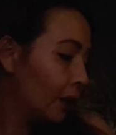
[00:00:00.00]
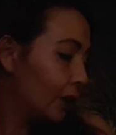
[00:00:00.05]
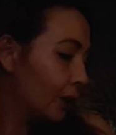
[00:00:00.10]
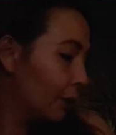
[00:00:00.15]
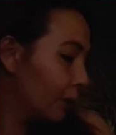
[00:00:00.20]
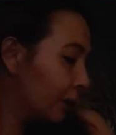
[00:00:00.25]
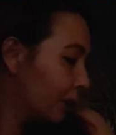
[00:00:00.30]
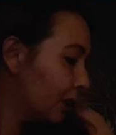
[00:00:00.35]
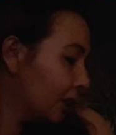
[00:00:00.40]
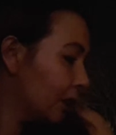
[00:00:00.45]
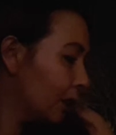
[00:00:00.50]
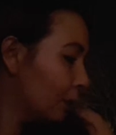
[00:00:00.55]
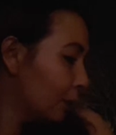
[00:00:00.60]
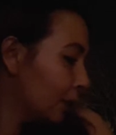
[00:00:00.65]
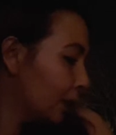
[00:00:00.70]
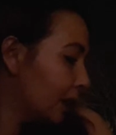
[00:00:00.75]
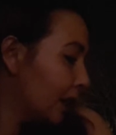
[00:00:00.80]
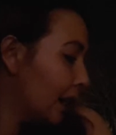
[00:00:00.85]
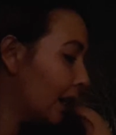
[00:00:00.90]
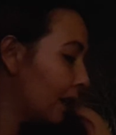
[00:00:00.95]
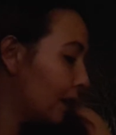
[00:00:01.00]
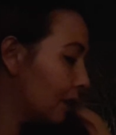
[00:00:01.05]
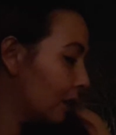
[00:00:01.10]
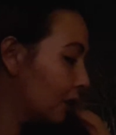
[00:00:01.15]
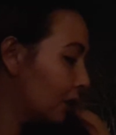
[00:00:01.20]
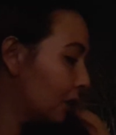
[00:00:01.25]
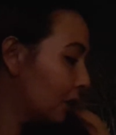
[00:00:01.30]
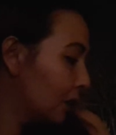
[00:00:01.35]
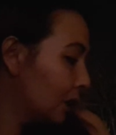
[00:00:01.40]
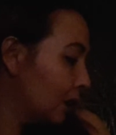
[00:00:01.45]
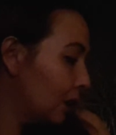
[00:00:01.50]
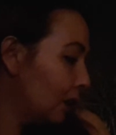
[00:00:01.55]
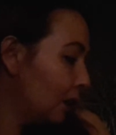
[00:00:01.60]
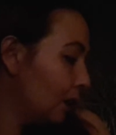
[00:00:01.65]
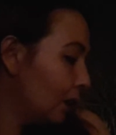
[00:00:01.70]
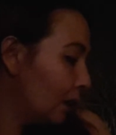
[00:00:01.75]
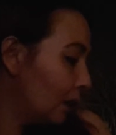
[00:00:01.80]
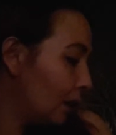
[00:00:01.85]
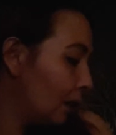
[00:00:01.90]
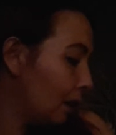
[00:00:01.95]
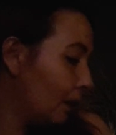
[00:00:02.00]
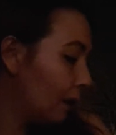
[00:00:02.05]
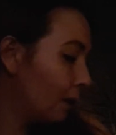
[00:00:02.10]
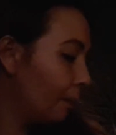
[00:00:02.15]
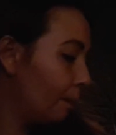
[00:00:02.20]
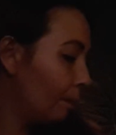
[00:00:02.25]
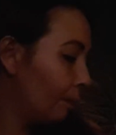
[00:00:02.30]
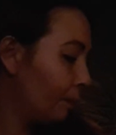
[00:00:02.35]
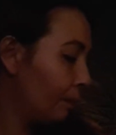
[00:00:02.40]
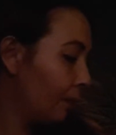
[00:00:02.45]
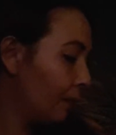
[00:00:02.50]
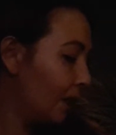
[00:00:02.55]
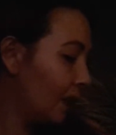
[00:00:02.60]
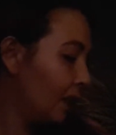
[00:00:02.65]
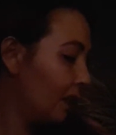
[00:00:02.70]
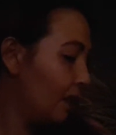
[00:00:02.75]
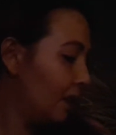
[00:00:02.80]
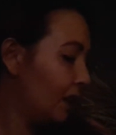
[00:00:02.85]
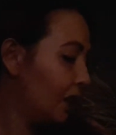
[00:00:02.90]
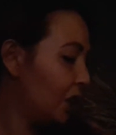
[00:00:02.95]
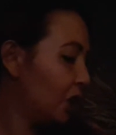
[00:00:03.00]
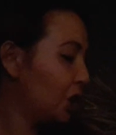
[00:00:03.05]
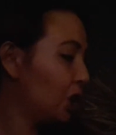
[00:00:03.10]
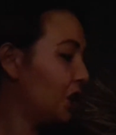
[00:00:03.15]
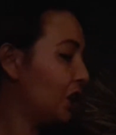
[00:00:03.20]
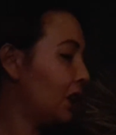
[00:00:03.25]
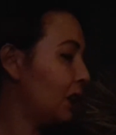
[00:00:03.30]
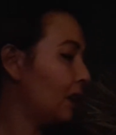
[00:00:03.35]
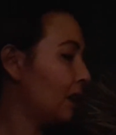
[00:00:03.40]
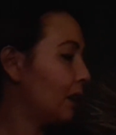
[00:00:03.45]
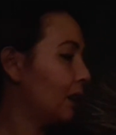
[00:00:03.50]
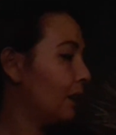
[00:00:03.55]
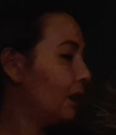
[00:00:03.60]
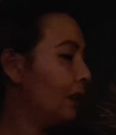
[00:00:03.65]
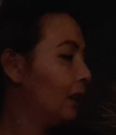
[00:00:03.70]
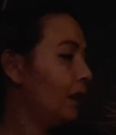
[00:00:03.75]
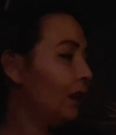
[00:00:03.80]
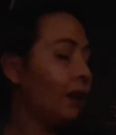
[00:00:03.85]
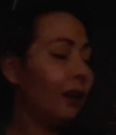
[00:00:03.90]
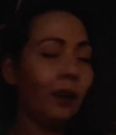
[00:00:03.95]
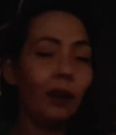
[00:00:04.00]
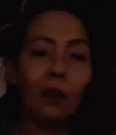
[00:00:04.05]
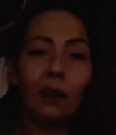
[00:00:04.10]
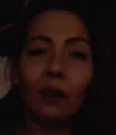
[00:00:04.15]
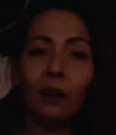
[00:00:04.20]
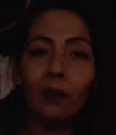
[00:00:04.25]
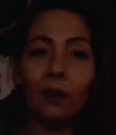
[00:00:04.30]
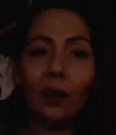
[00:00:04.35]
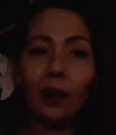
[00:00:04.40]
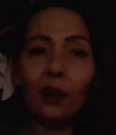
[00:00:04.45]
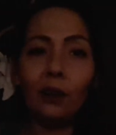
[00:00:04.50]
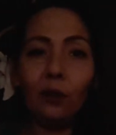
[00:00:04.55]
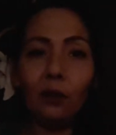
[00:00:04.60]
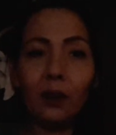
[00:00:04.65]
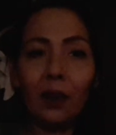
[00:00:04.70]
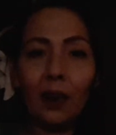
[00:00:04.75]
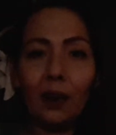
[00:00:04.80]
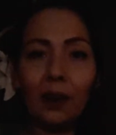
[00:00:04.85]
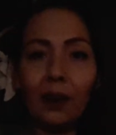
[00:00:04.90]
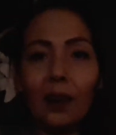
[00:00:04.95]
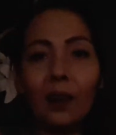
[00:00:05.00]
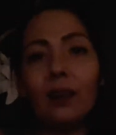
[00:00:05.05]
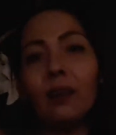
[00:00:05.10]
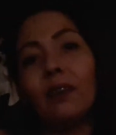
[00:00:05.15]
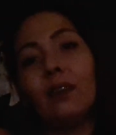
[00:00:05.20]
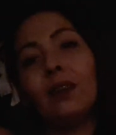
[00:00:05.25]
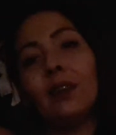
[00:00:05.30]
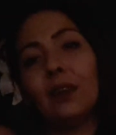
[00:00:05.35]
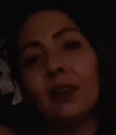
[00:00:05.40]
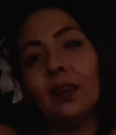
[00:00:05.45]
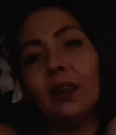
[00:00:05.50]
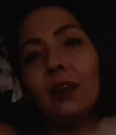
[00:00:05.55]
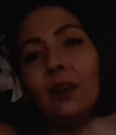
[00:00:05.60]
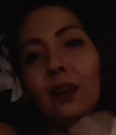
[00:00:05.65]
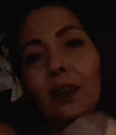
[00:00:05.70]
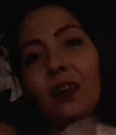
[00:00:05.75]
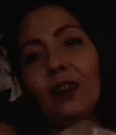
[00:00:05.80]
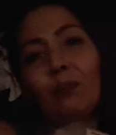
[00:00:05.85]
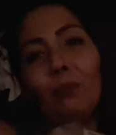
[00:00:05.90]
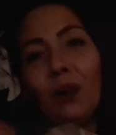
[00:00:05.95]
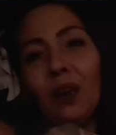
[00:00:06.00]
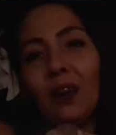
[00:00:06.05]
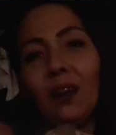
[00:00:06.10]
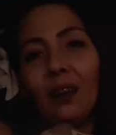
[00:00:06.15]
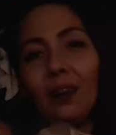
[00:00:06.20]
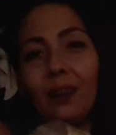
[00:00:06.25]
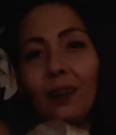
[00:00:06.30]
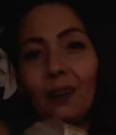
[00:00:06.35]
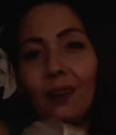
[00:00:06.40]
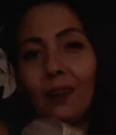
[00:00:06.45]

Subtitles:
So it's so sad to see this shit, that you can get this in Denmark.